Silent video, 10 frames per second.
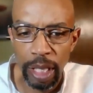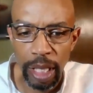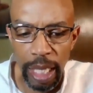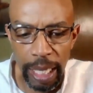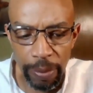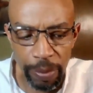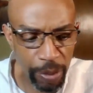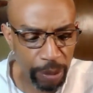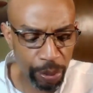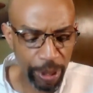
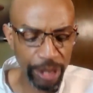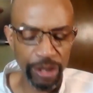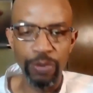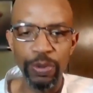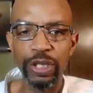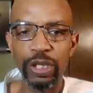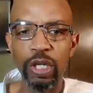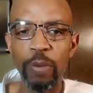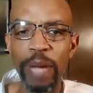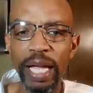The point is to
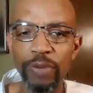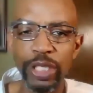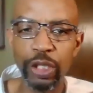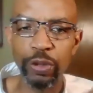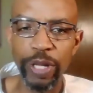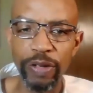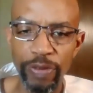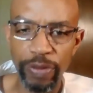go back and retreat